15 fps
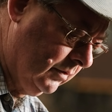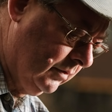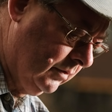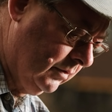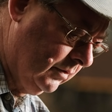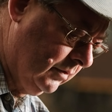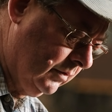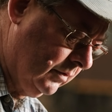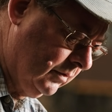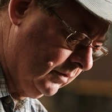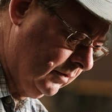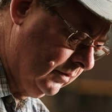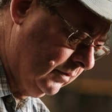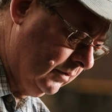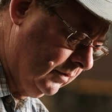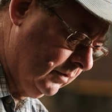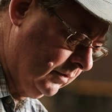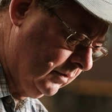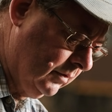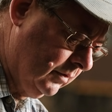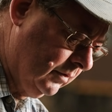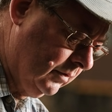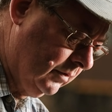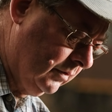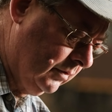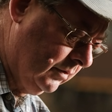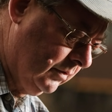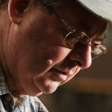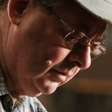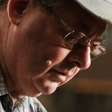
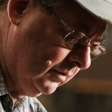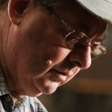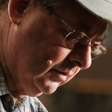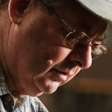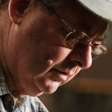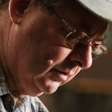(silence)